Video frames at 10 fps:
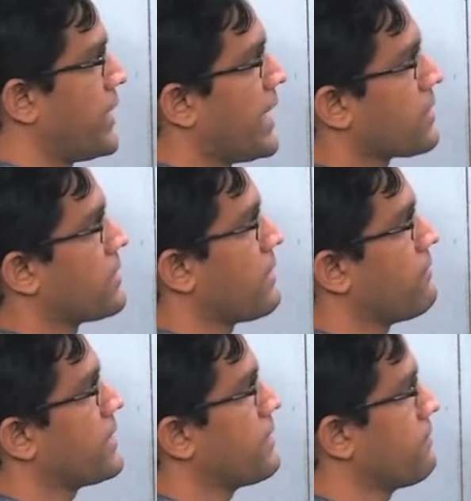take a
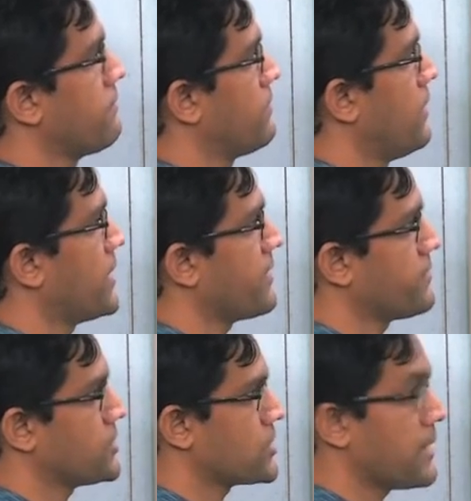derivative at
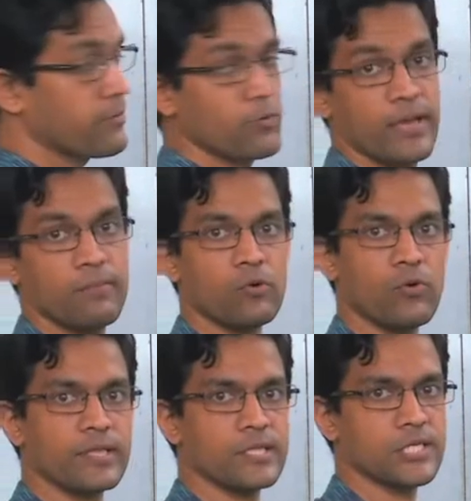every step, you keep
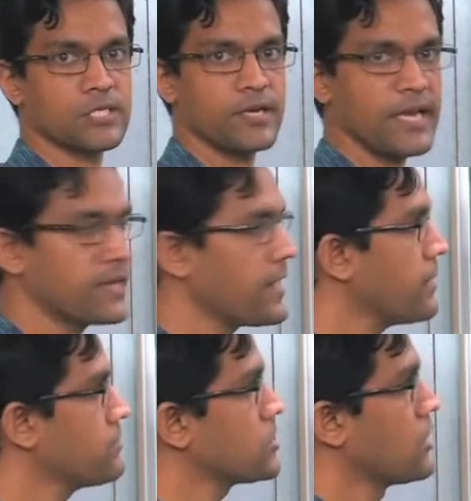doing this d
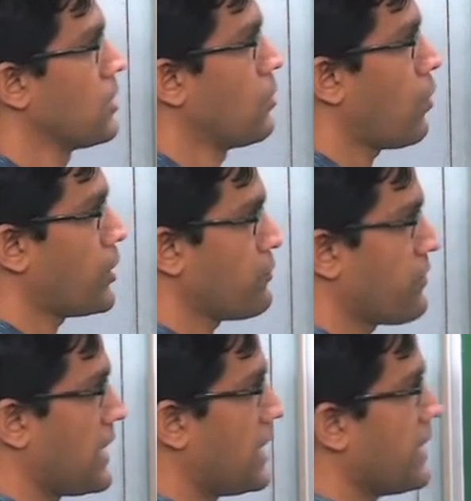times, what you
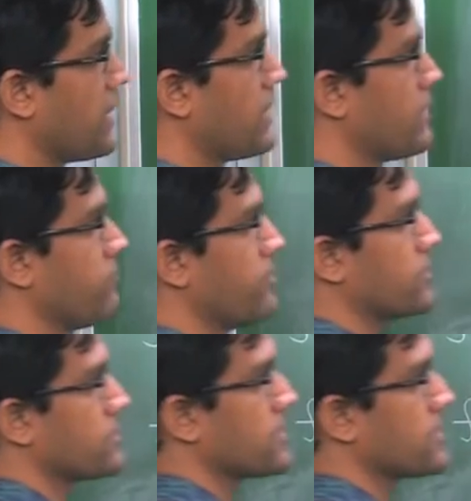finally end up with